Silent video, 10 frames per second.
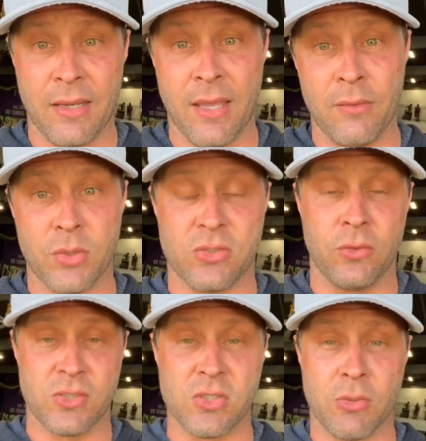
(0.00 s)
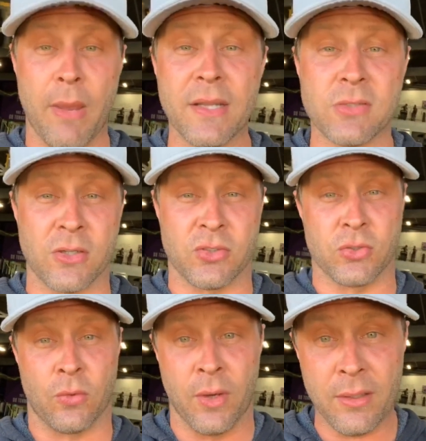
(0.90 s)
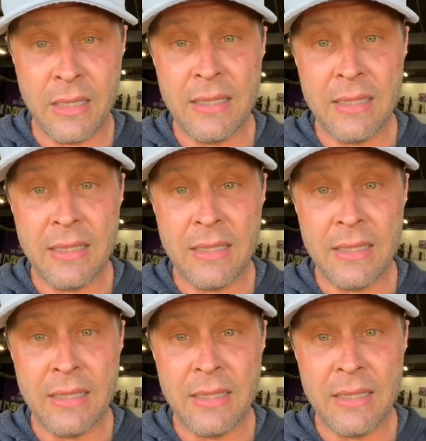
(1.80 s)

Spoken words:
in, which loosens your metatarsal joint.